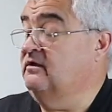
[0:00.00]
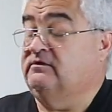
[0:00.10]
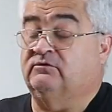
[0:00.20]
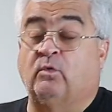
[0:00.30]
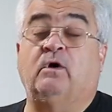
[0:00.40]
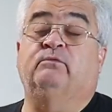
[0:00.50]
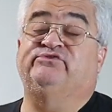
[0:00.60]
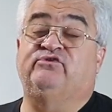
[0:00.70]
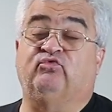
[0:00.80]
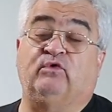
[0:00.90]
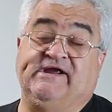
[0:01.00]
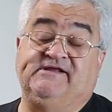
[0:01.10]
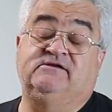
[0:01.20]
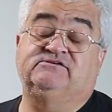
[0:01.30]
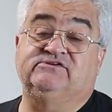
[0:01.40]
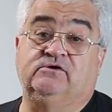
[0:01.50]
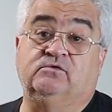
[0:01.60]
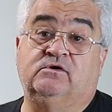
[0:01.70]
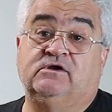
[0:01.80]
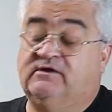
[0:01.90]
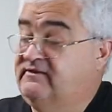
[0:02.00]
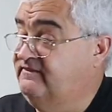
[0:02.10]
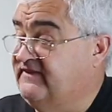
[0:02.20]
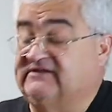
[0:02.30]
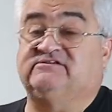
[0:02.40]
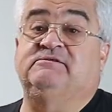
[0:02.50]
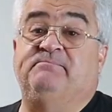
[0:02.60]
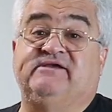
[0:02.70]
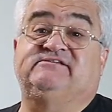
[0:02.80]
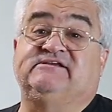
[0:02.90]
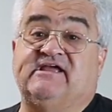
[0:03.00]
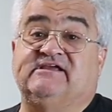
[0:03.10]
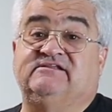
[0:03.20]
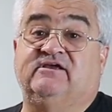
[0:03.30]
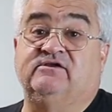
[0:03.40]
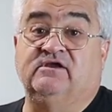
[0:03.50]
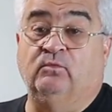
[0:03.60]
DeWalt was great, so that's the best thing I can tell you.